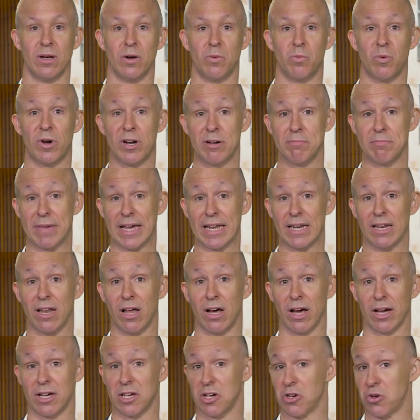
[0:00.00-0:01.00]
What are men
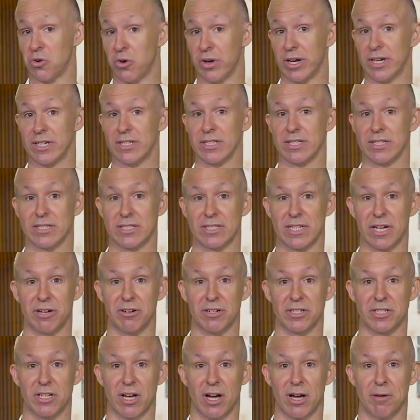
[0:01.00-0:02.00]
like according to the
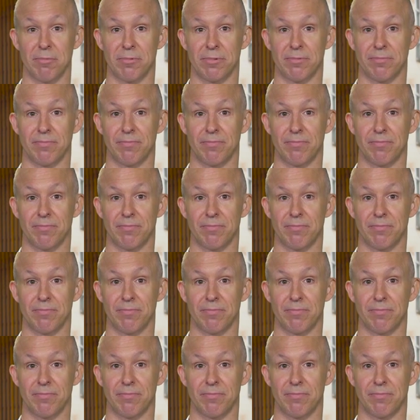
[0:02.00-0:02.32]
stereotype?